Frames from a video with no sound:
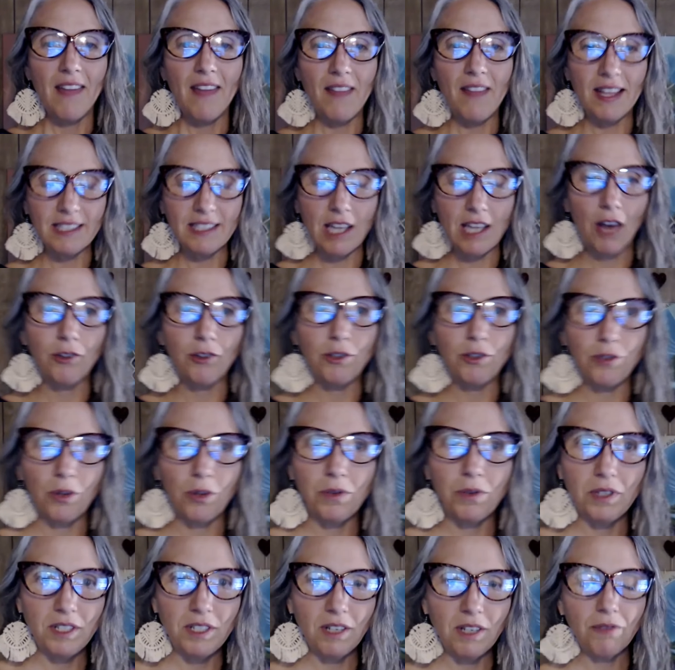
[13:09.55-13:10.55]
And that's how you
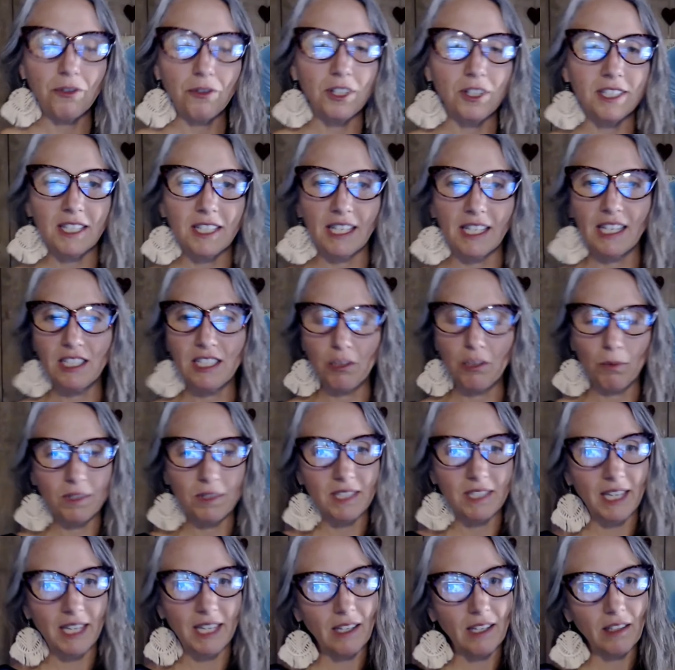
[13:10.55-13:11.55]
know the difference. Like, cause it
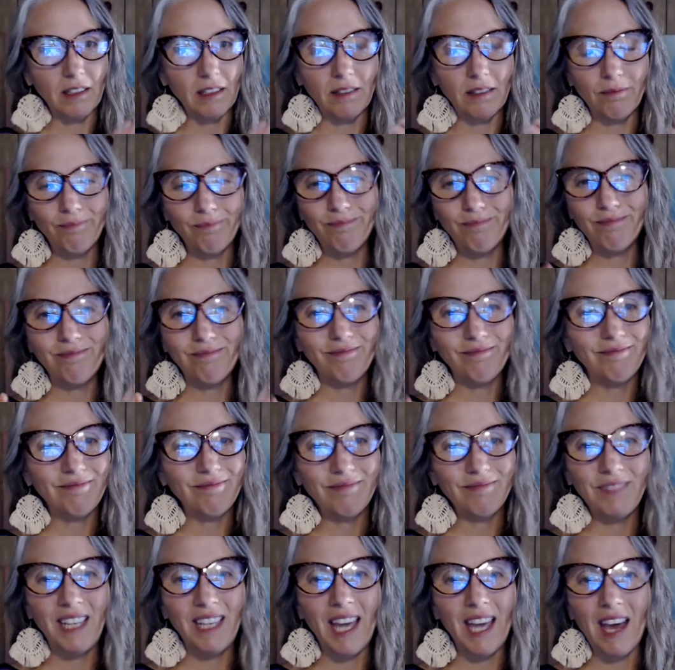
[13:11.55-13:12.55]
was like
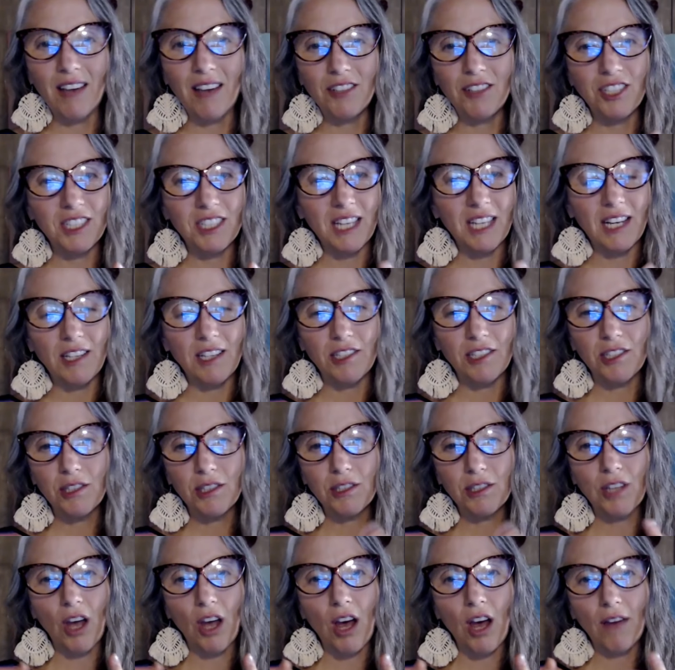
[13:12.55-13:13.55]
yeah, just kind of
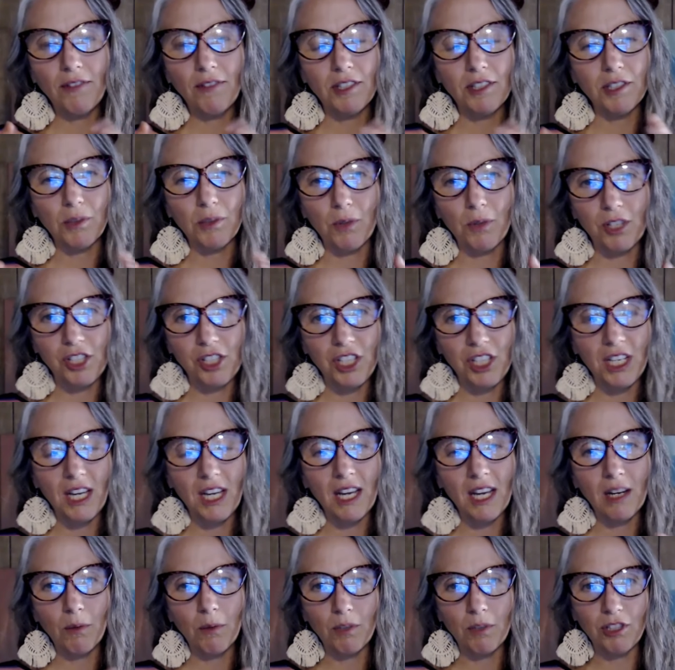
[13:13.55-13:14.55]
soft and
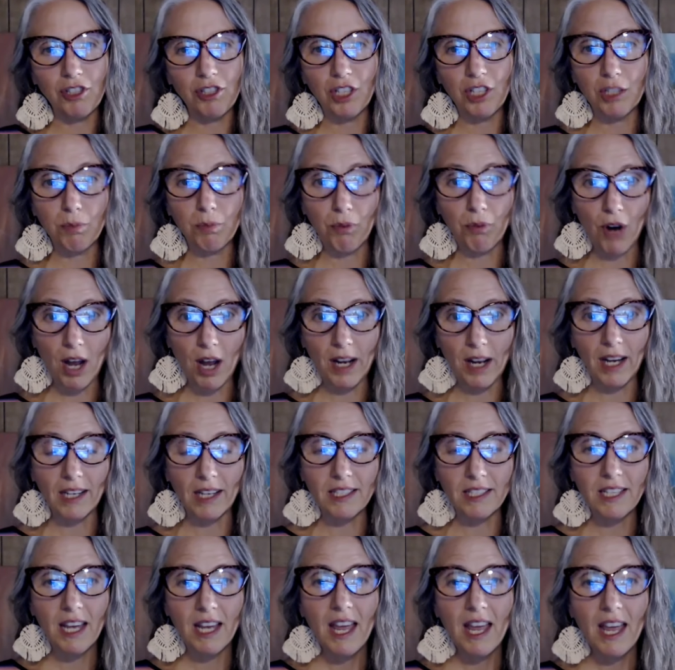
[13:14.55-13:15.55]
squishy, and it was just
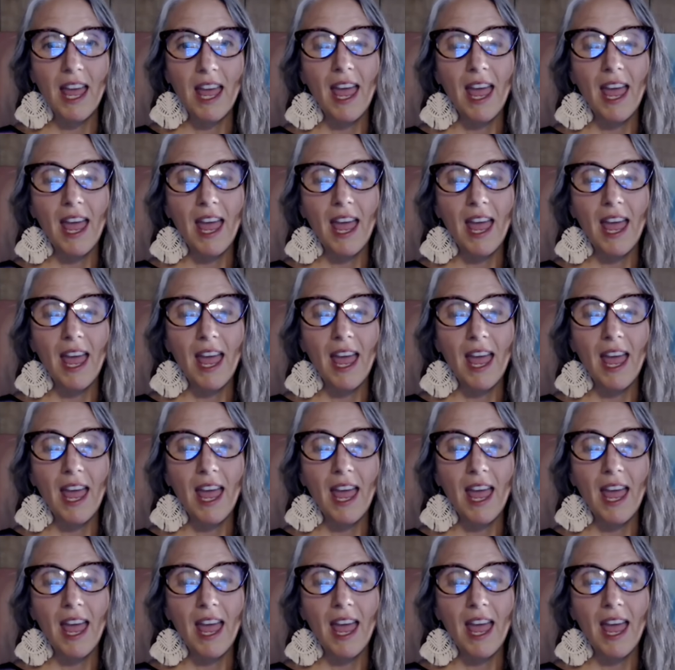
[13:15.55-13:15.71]
product.